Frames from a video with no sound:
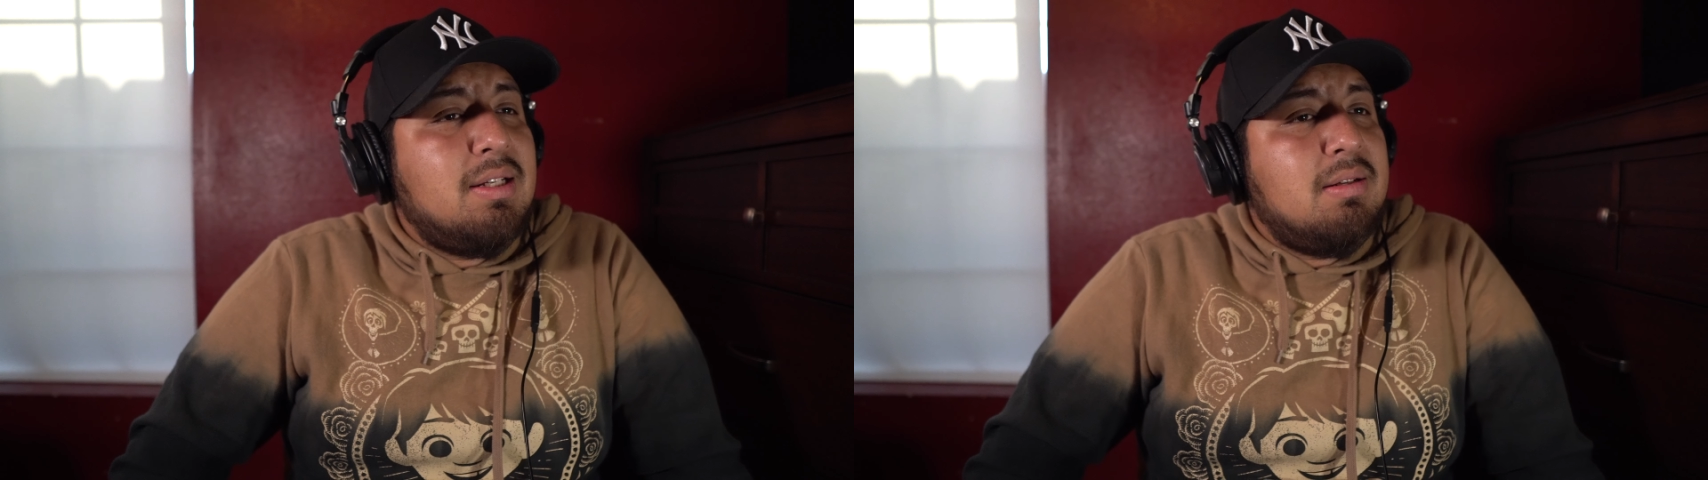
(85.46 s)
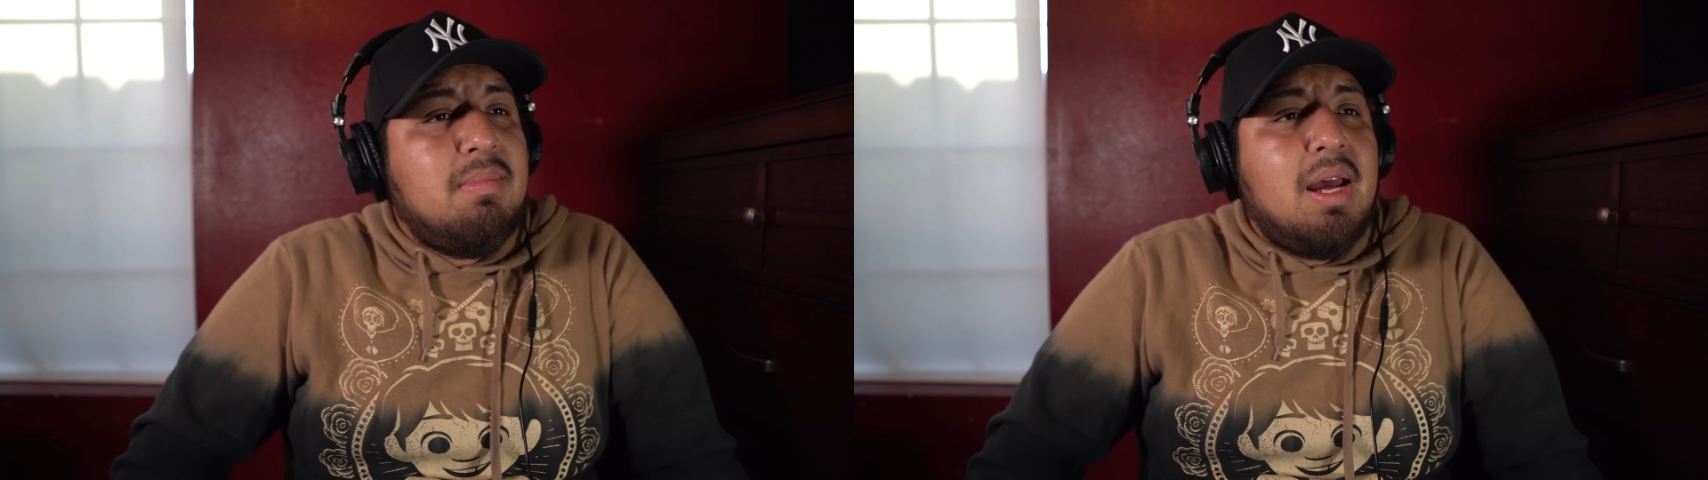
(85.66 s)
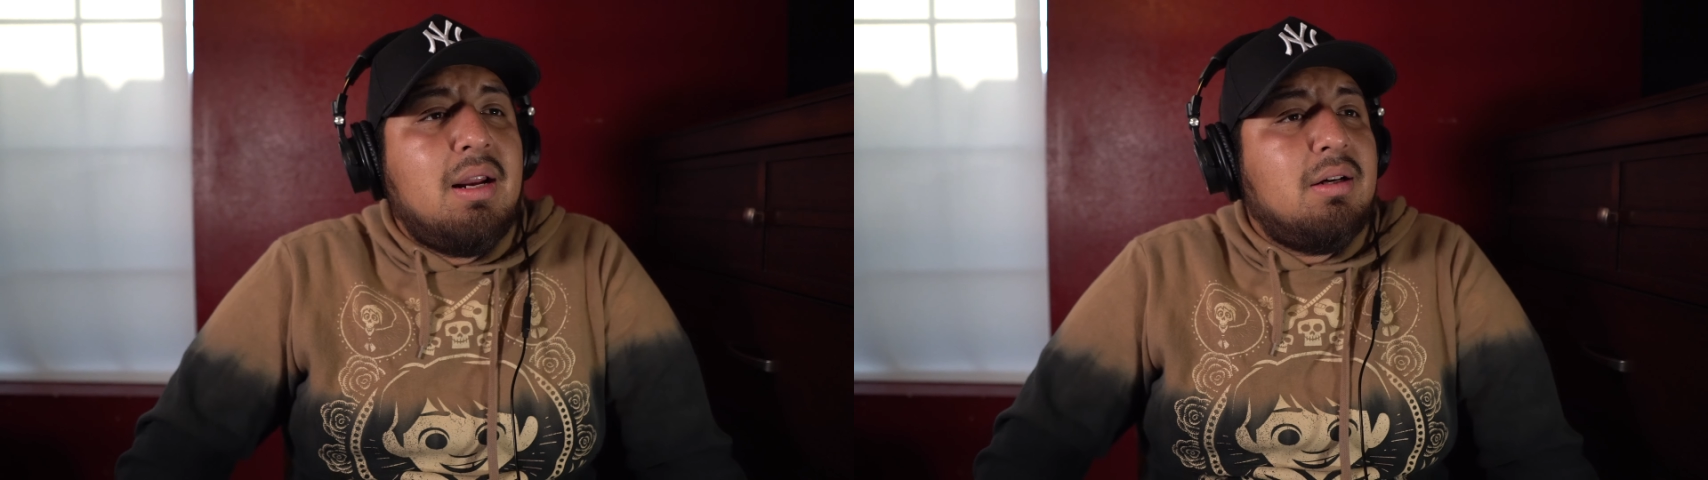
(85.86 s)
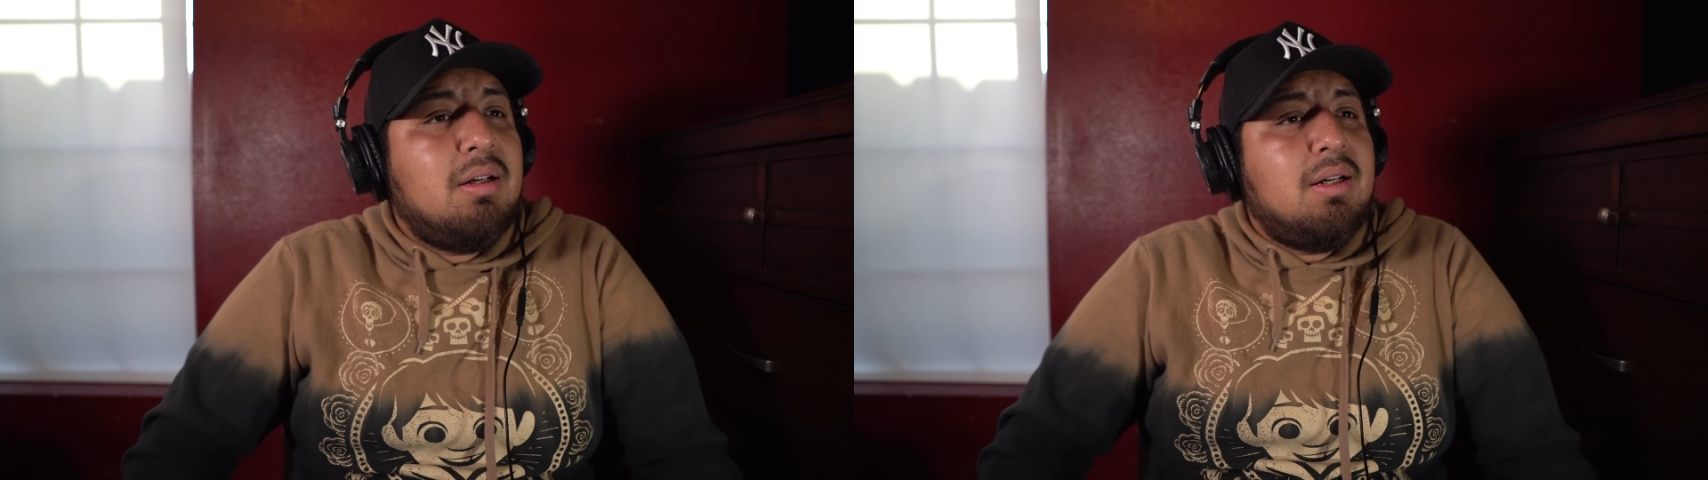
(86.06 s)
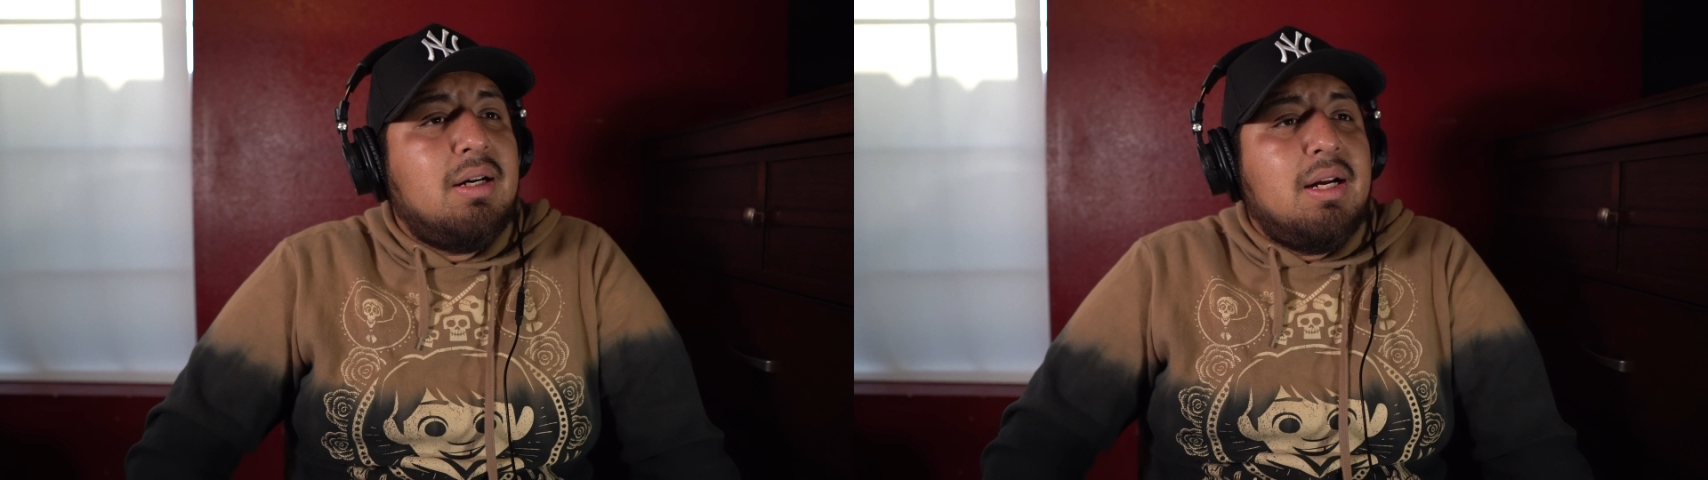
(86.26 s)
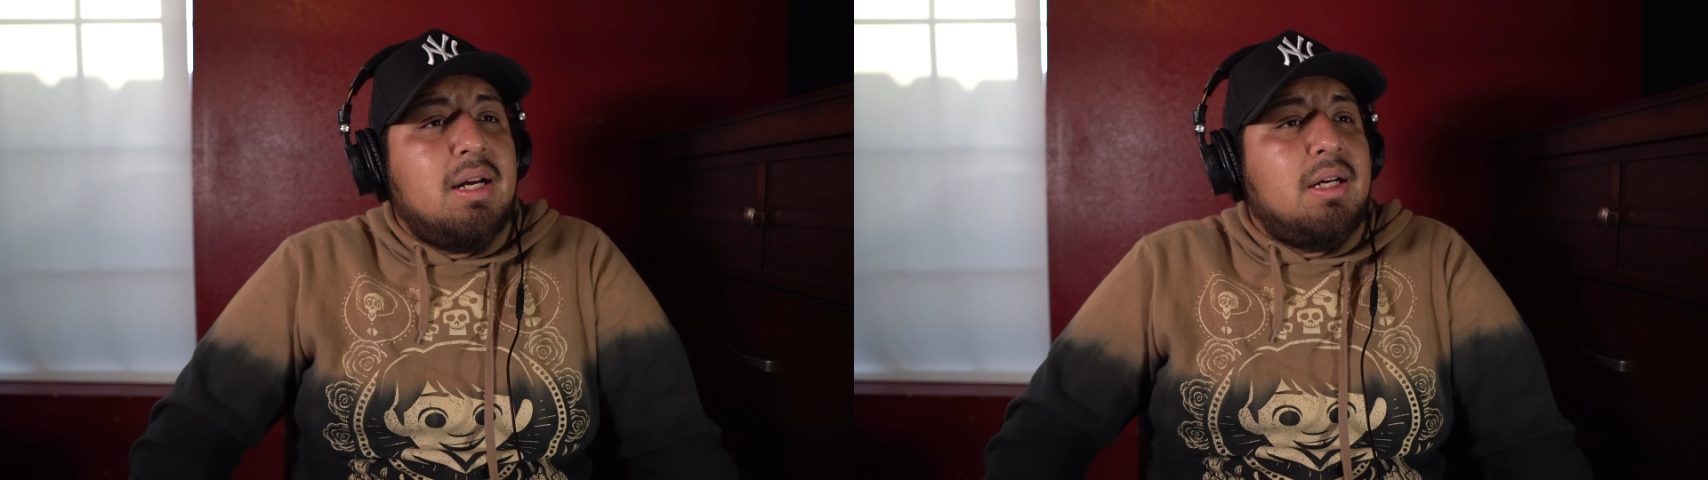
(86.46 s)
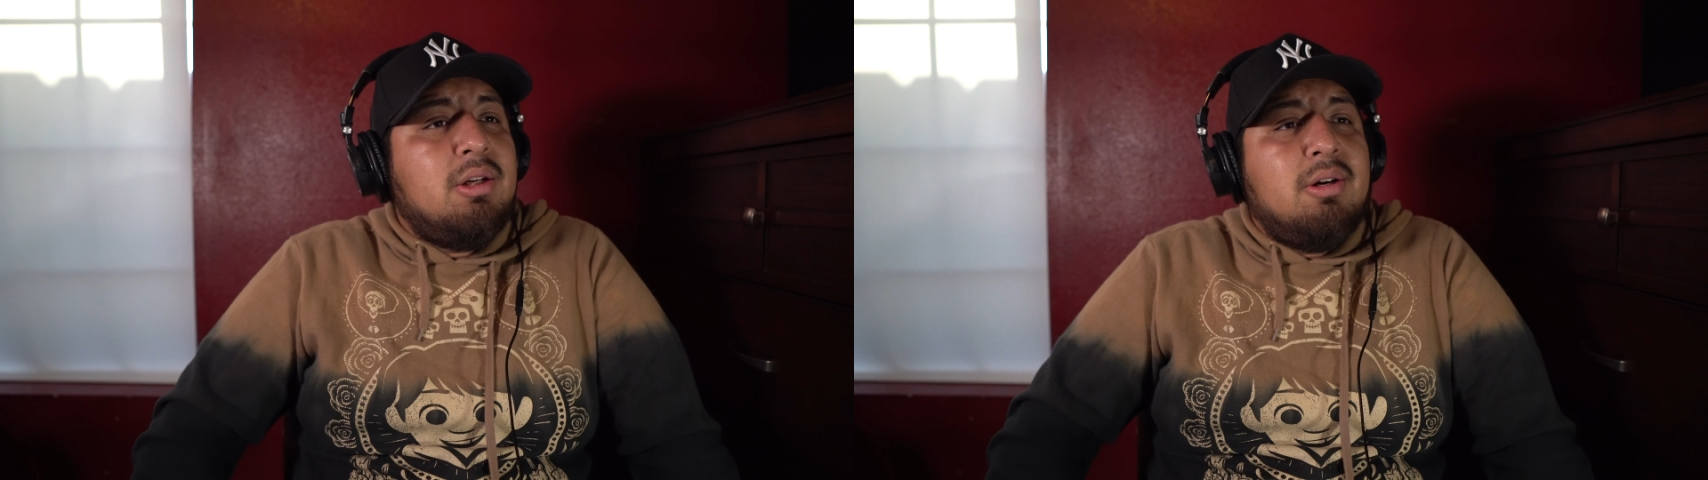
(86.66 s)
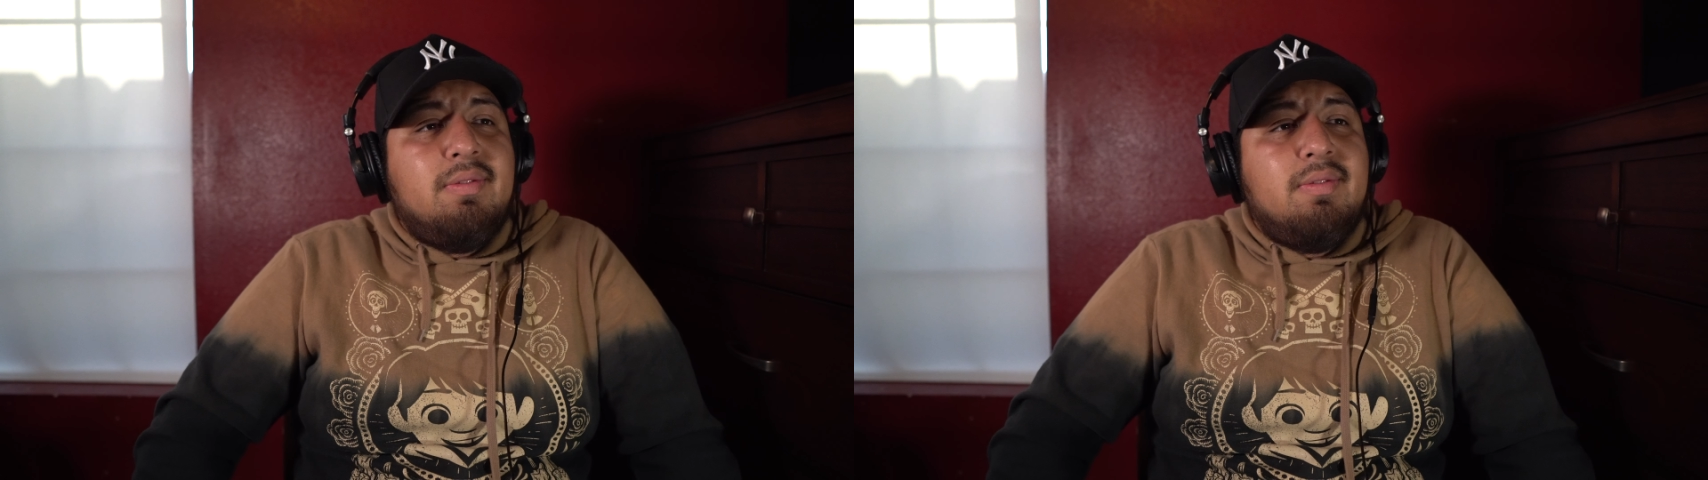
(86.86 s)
doesn't matter. You know,